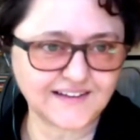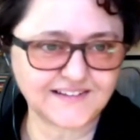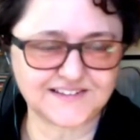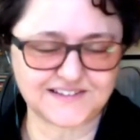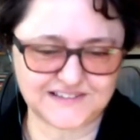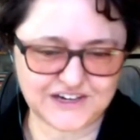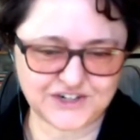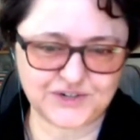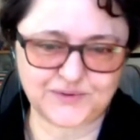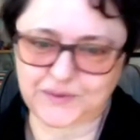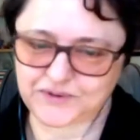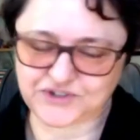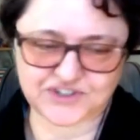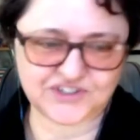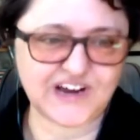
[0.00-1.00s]
This is actually very
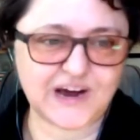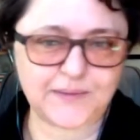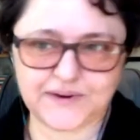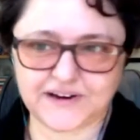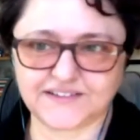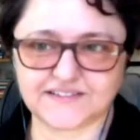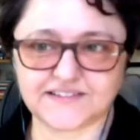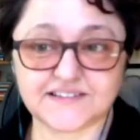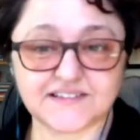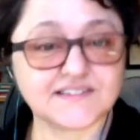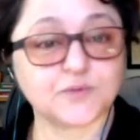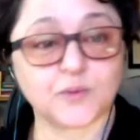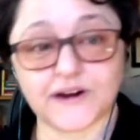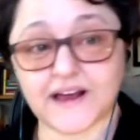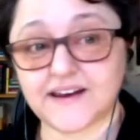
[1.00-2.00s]
much a topic, and this is
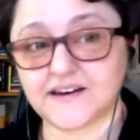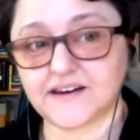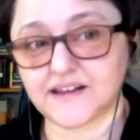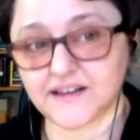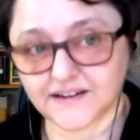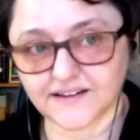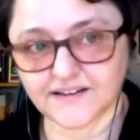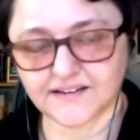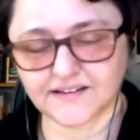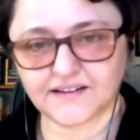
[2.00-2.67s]
what I needed